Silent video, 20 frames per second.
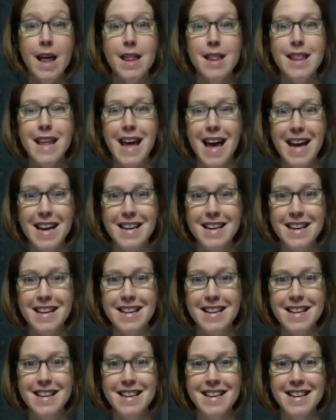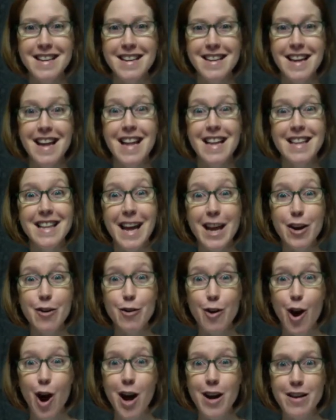Then,
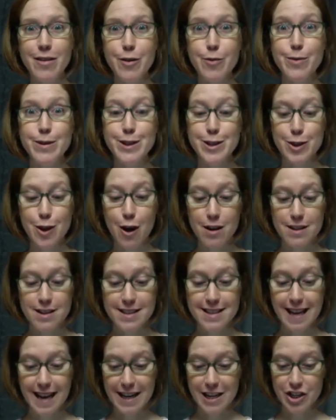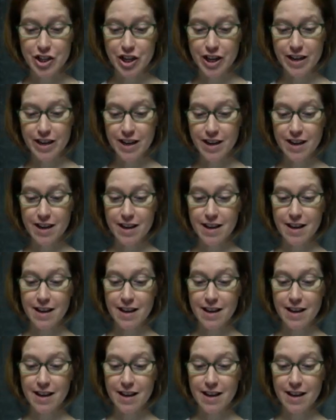later on in the results section,